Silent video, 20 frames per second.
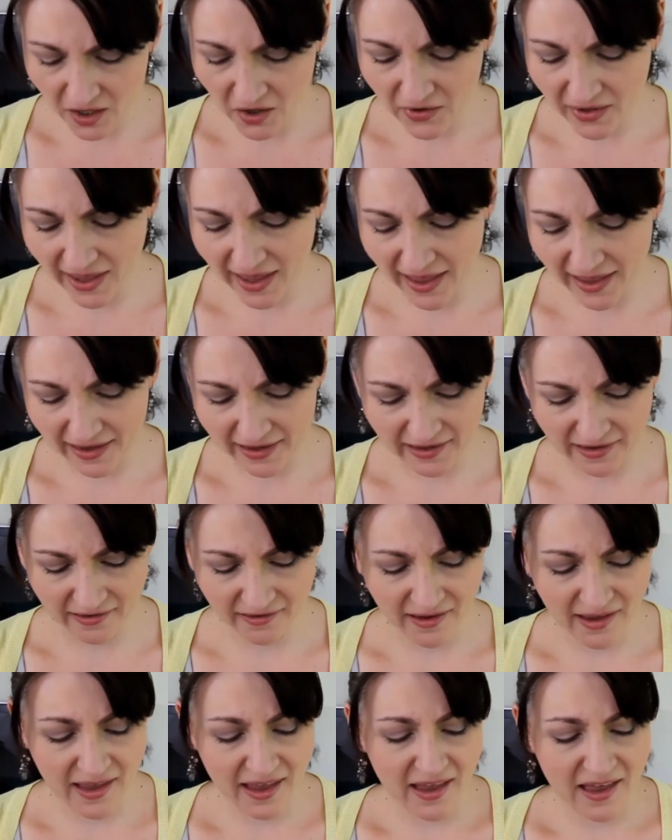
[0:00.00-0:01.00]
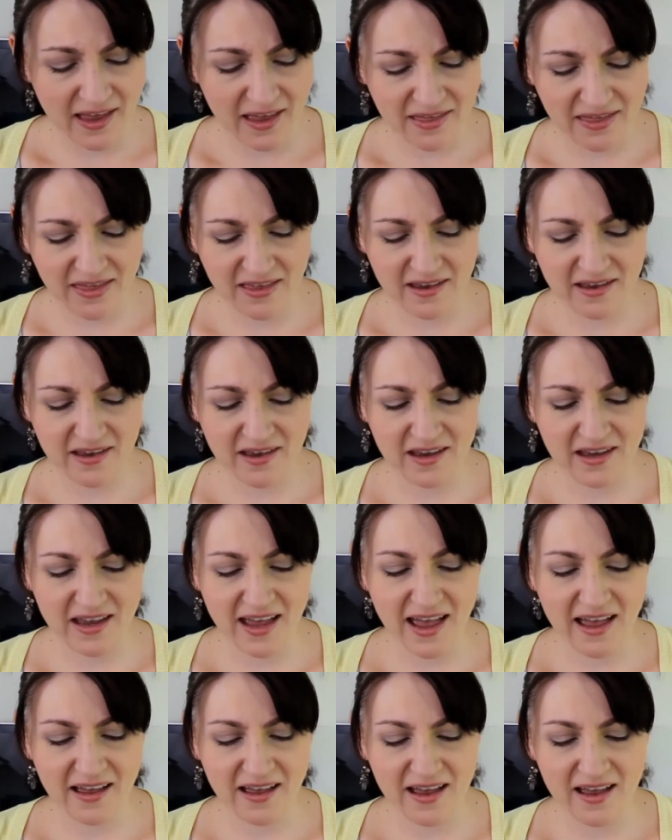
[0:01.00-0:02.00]
Okay,
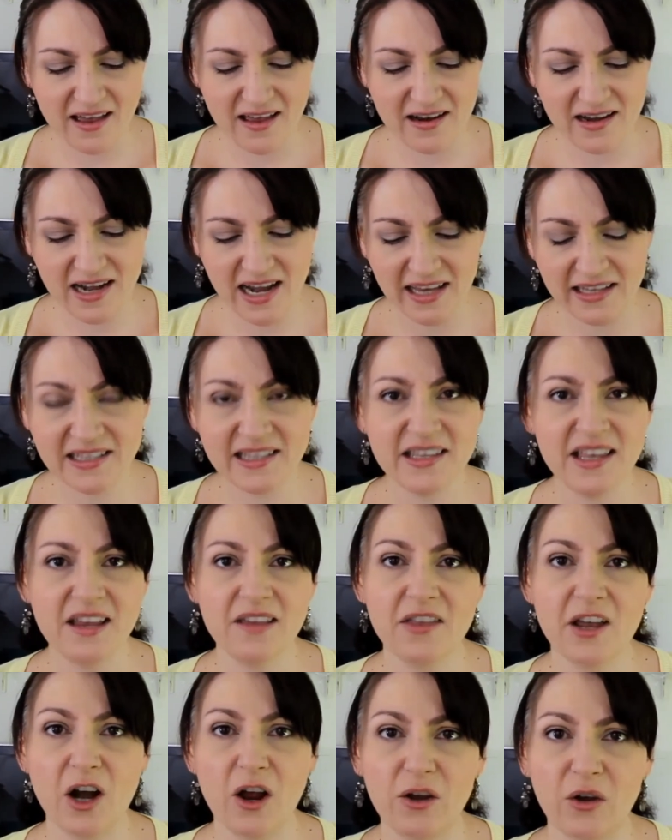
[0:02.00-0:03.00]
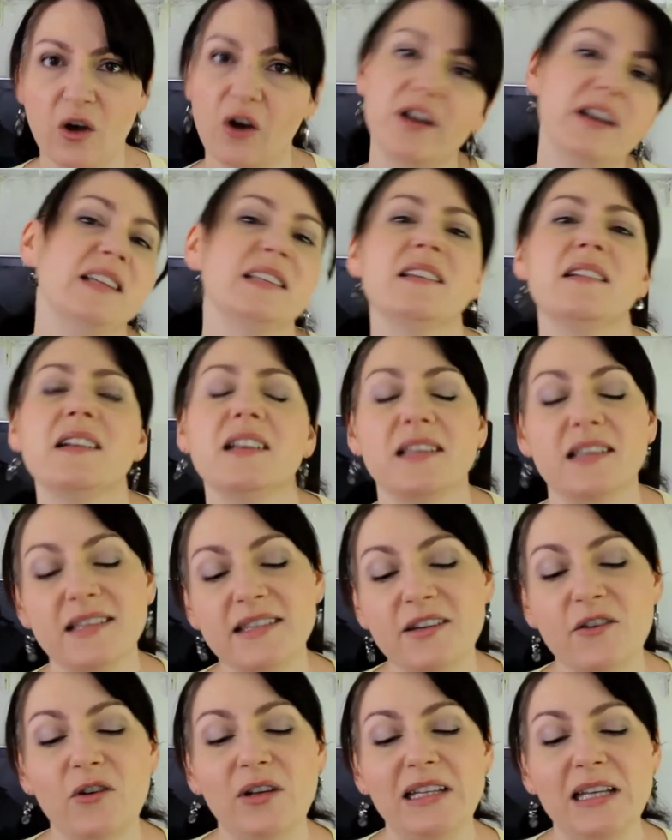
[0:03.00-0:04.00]
the next thing that I got isn't
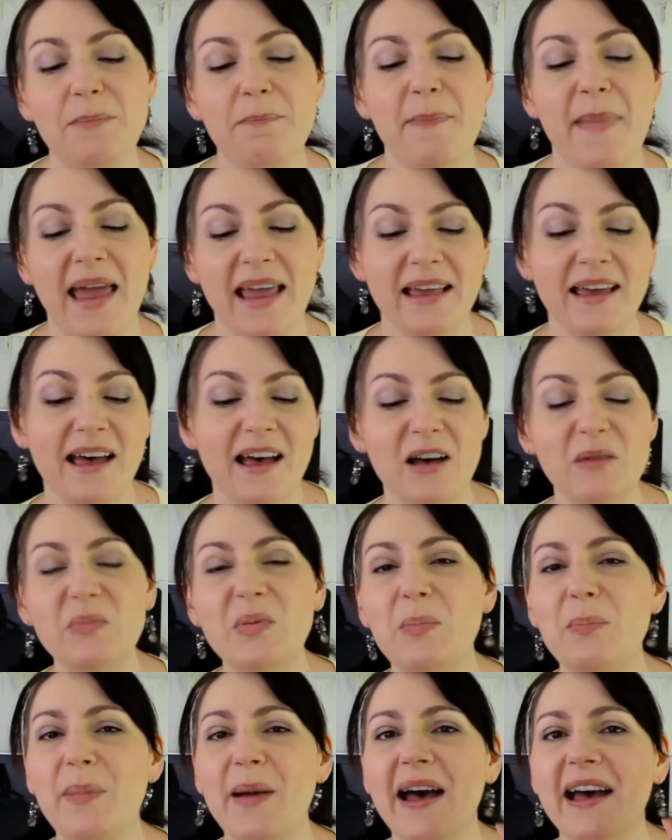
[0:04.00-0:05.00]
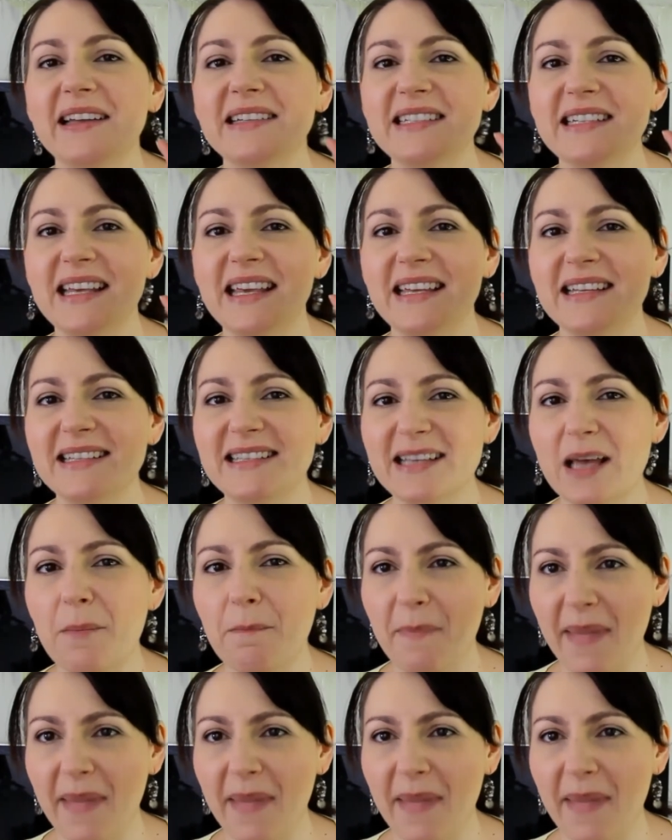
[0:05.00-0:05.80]
necessarily makeup, but it's a